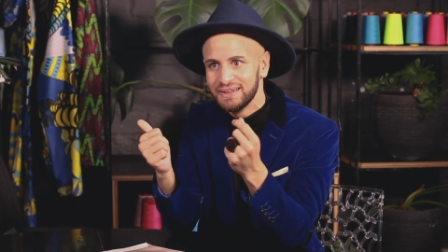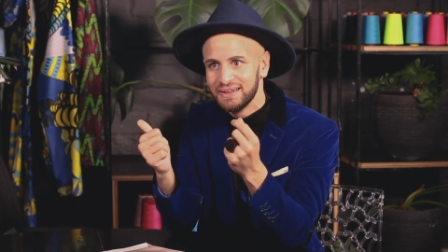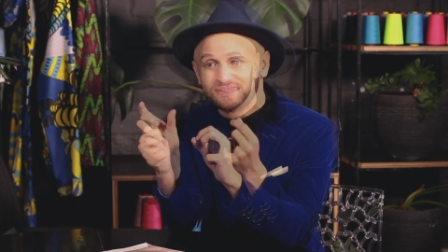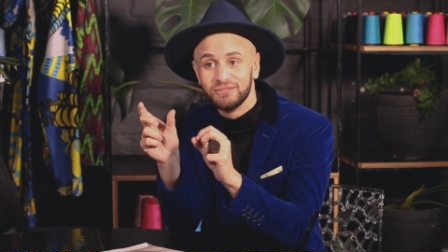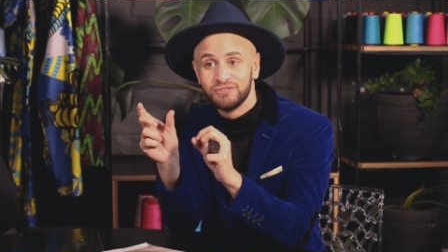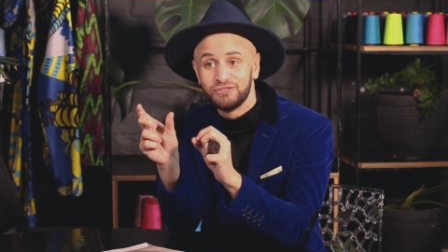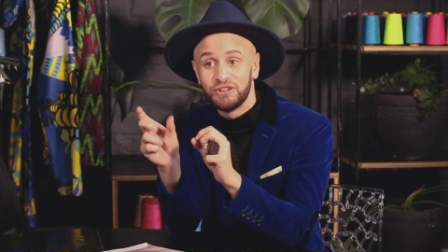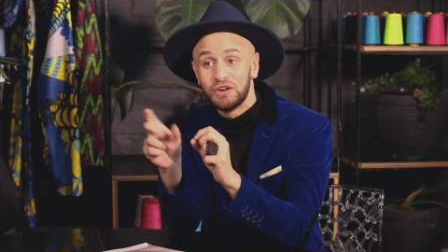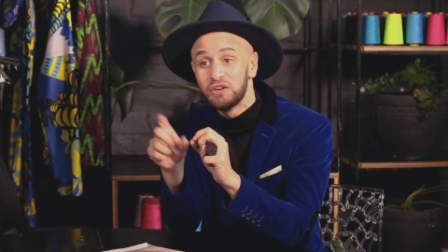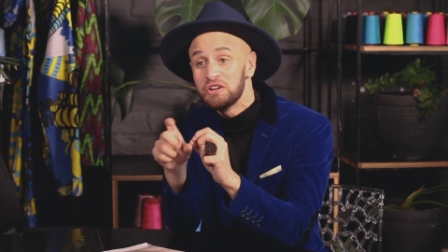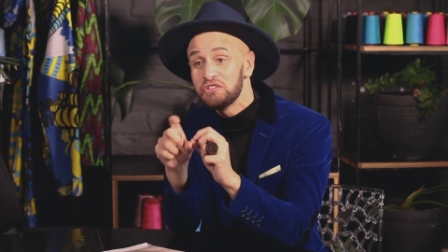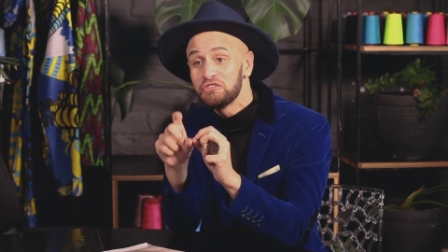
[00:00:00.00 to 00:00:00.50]

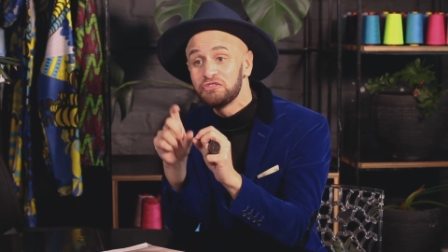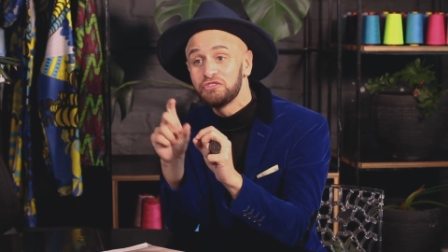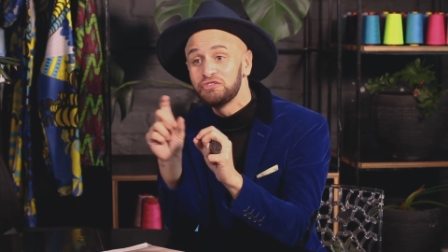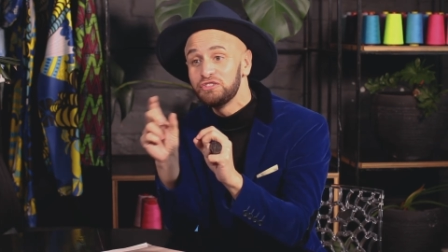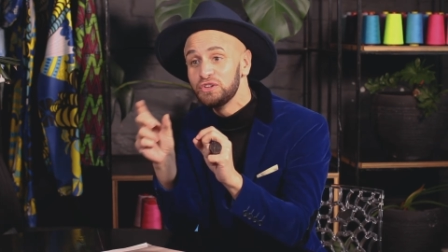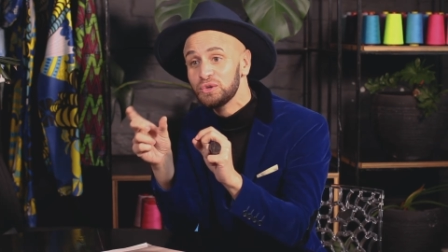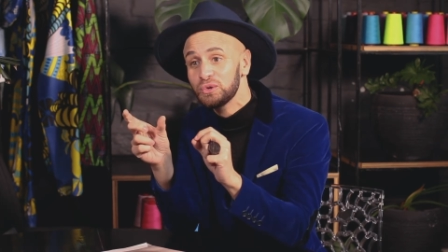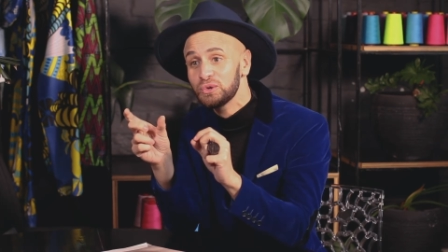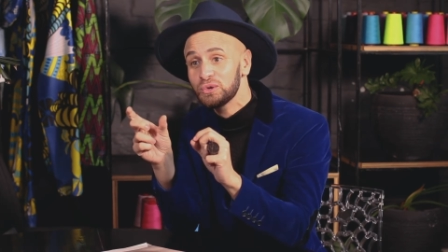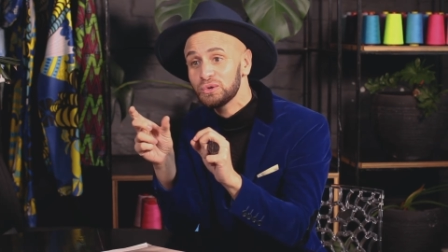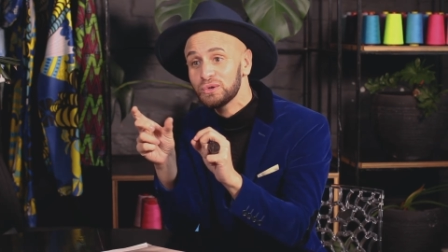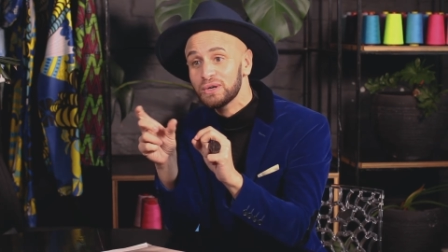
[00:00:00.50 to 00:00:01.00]
Very
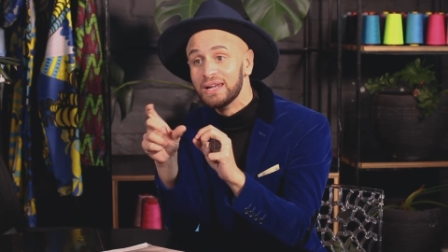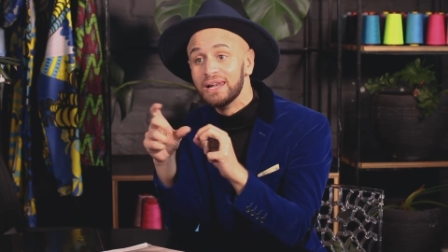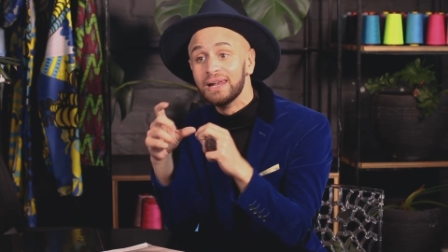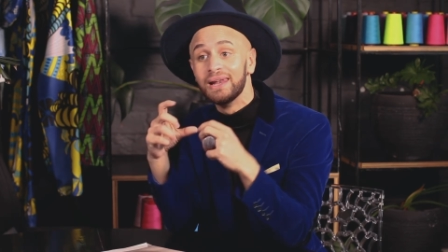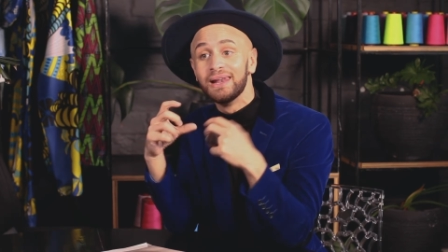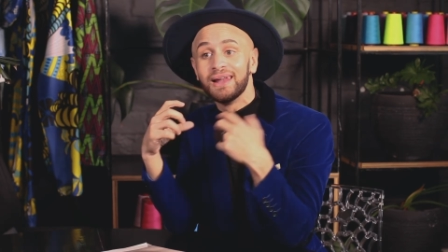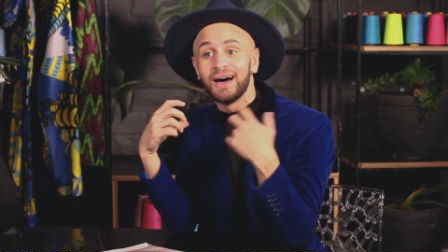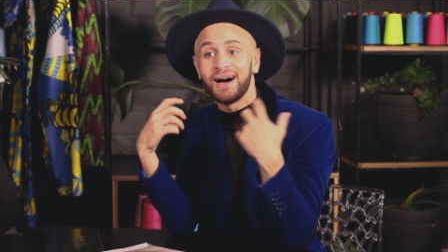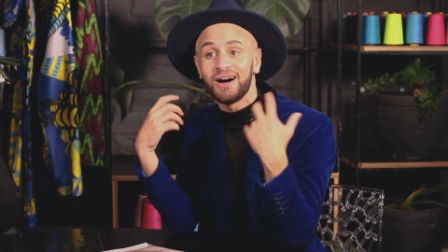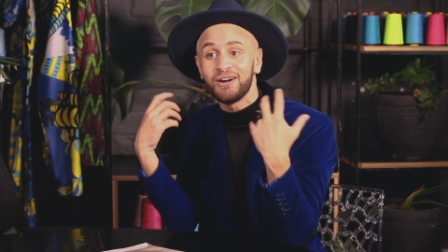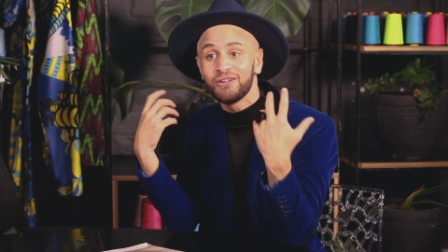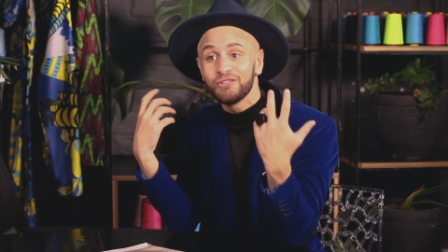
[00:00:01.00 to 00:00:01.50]
few
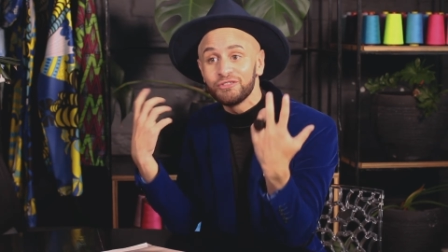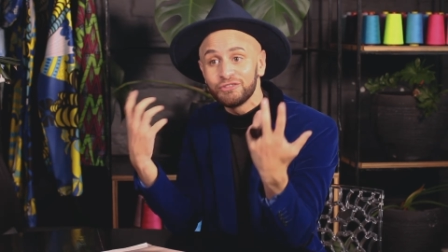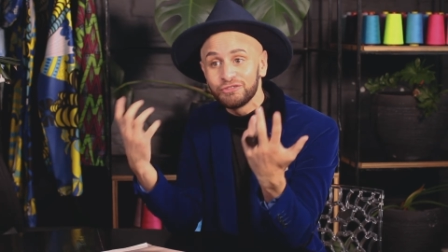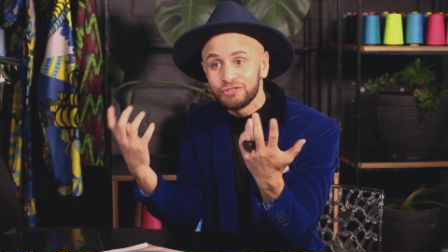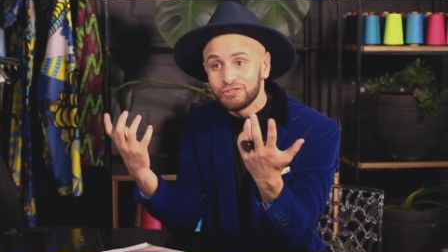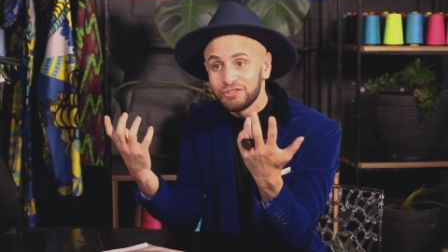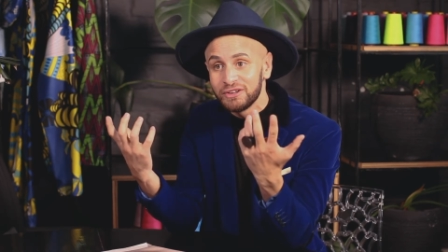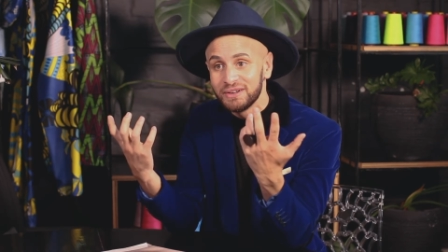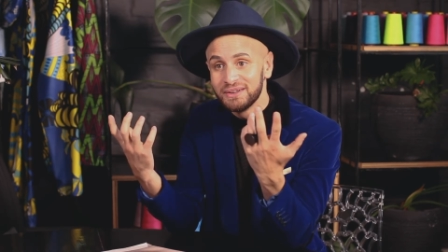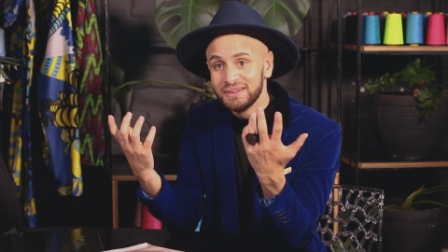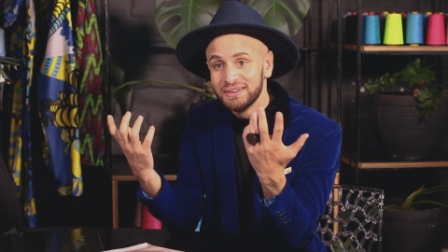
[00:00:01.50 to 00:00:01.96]
love